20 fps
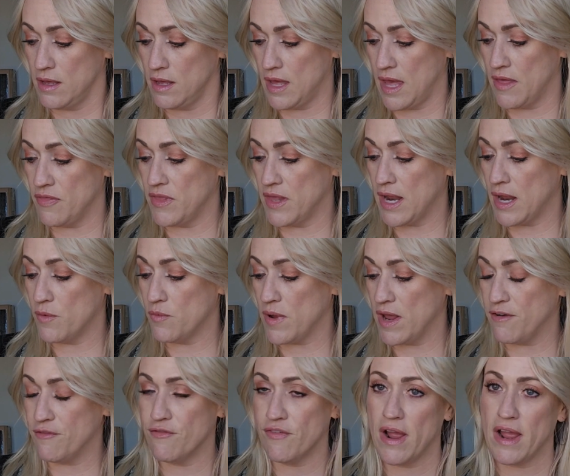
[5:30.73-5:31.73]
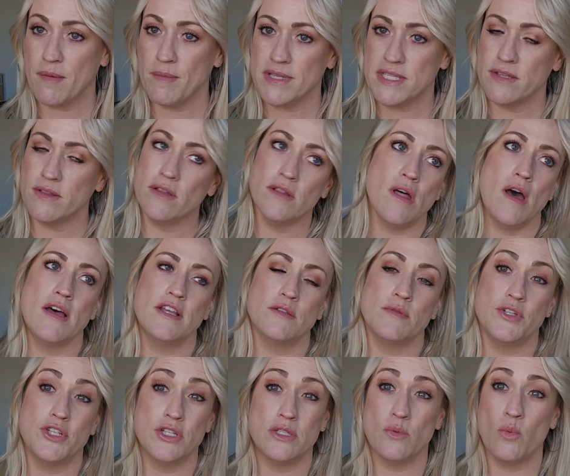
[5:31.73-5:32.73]
And then I read Fragments of the Lost,
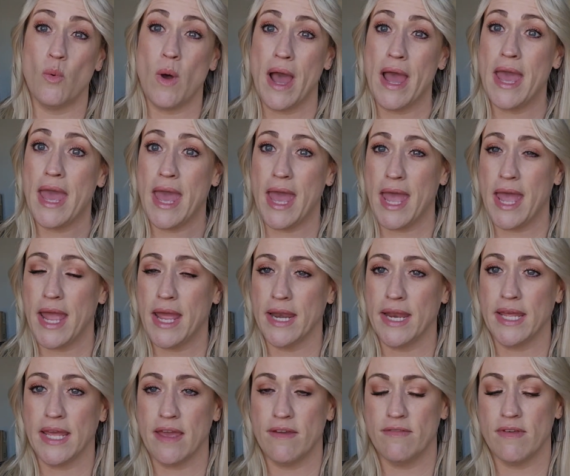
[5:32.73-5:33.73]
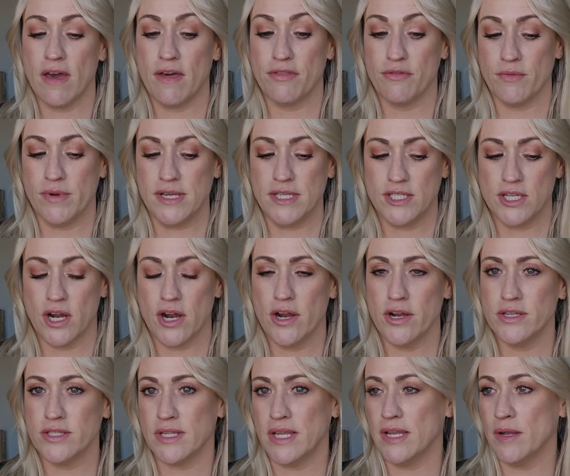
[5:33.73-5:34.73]
which is a YA, and I gave that 3
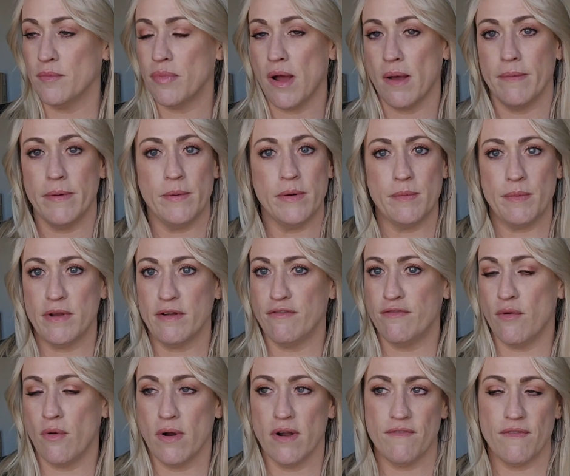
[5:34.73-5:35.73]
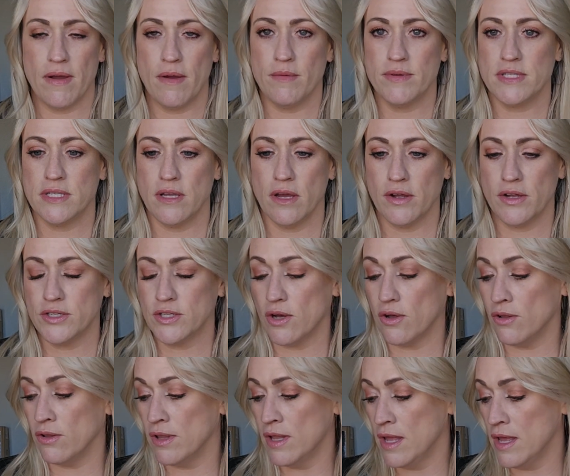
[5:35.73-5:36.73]
stars, and it probably would have been a 4 if I was a young
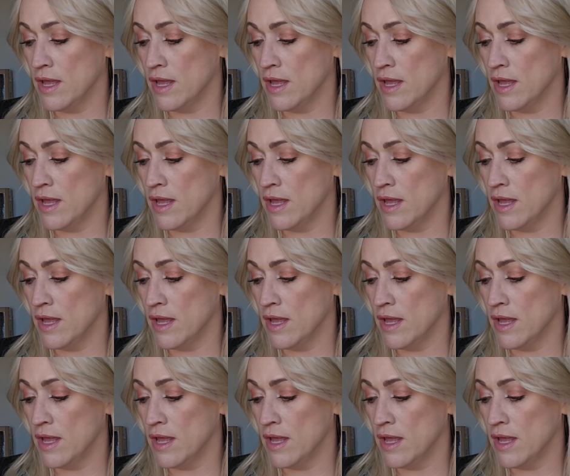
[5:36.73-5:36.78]
adult.